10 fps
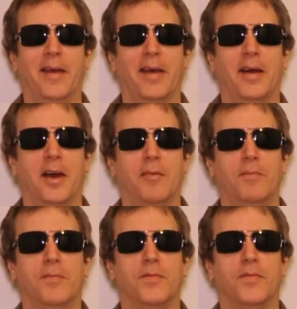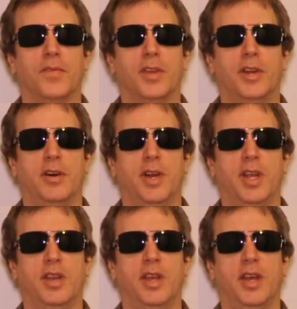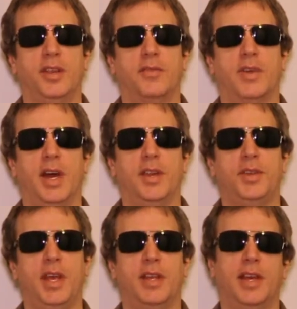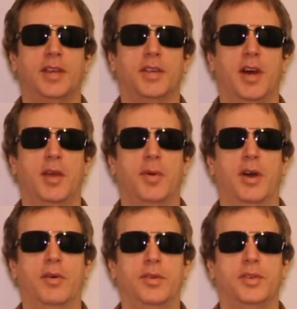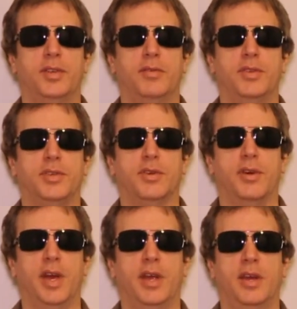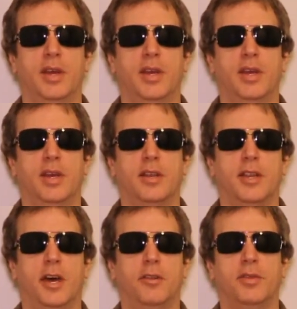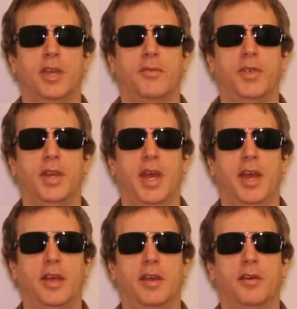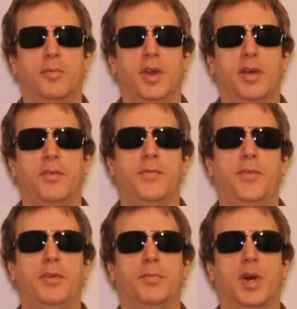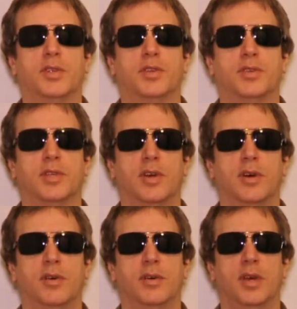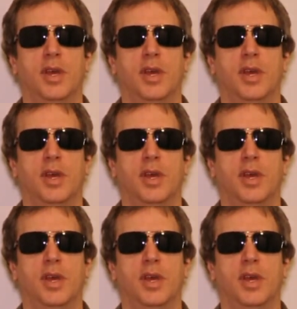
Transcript: You know, and you've got to take that time out to enjoy, not only every day, but every few months or so.